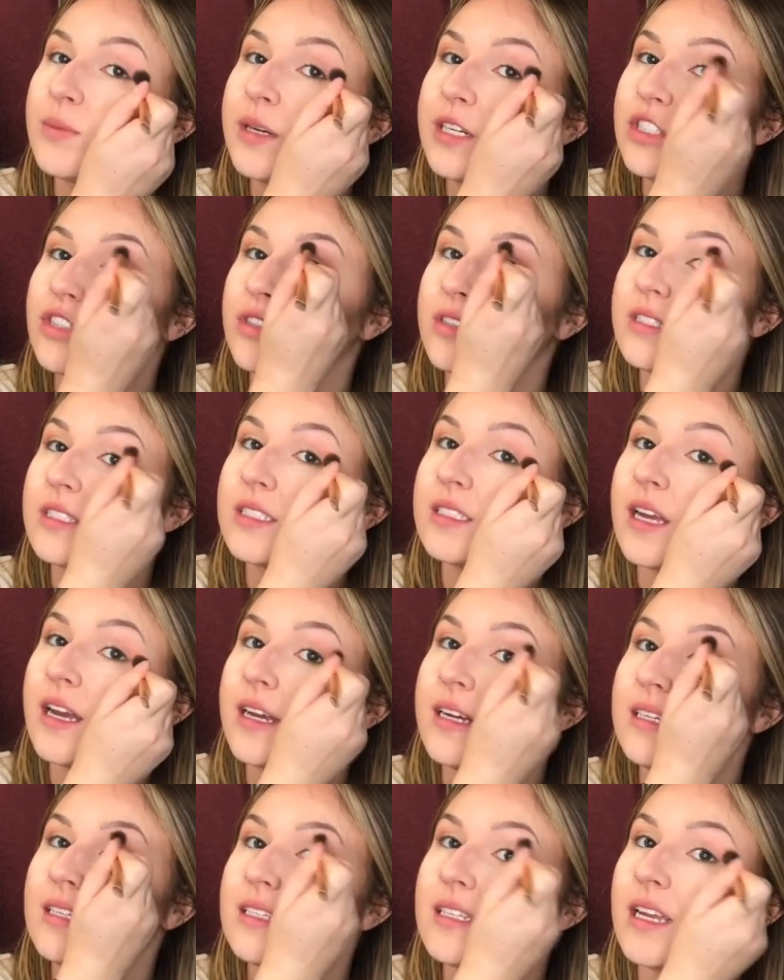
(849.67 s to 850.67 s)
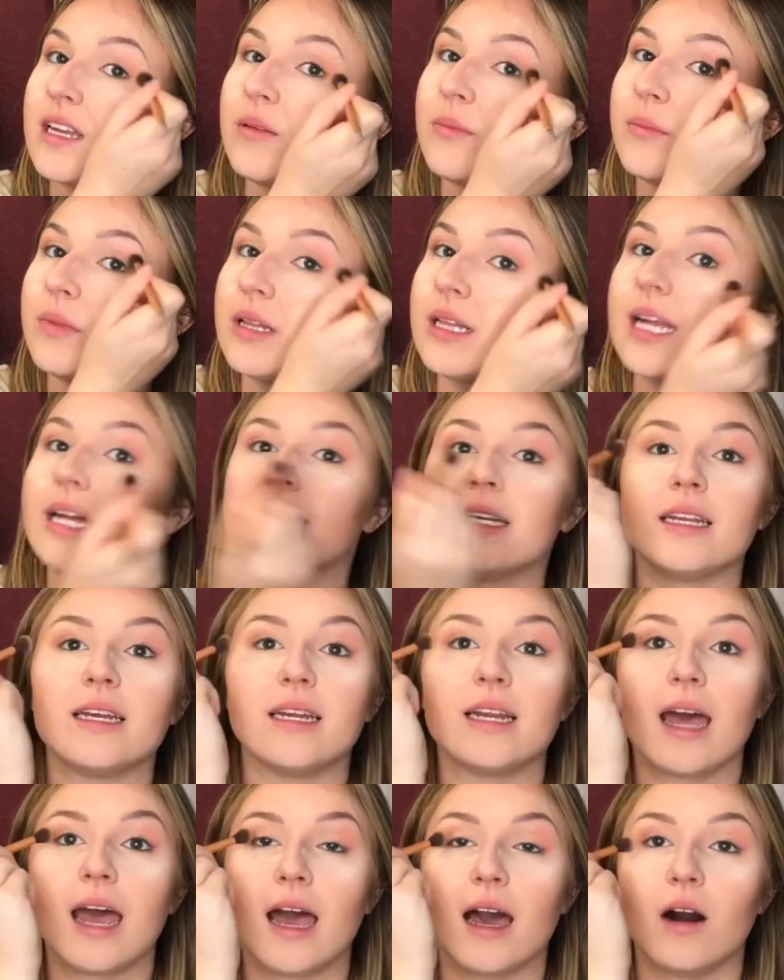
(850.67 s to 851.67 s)
make sure it's nice and
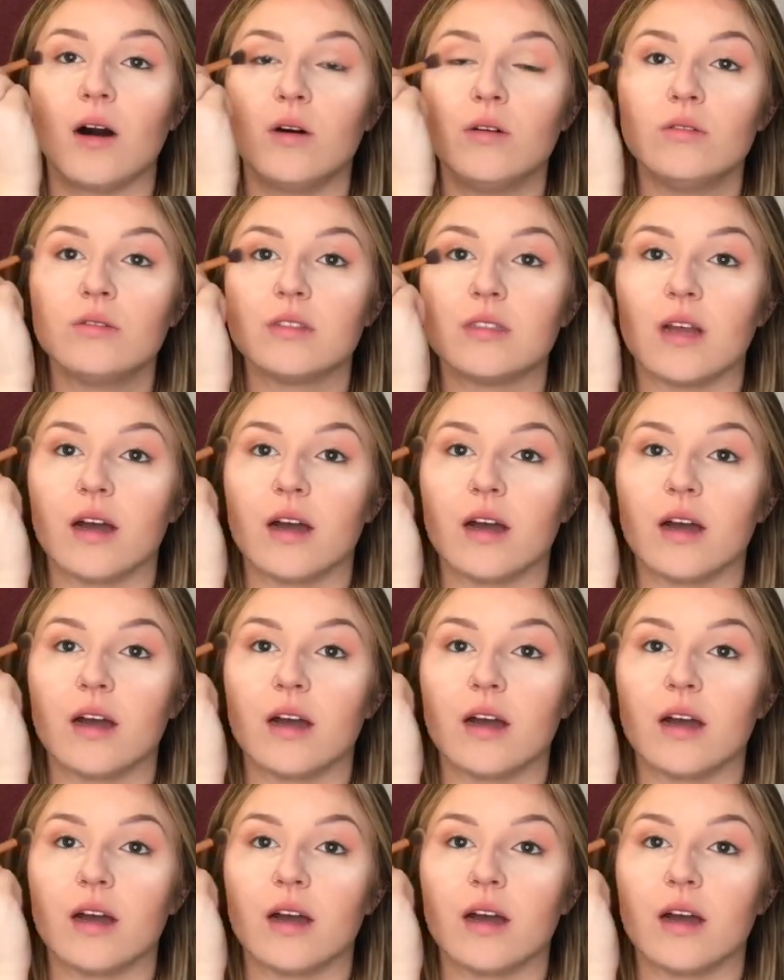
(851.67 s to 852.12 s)
blended out,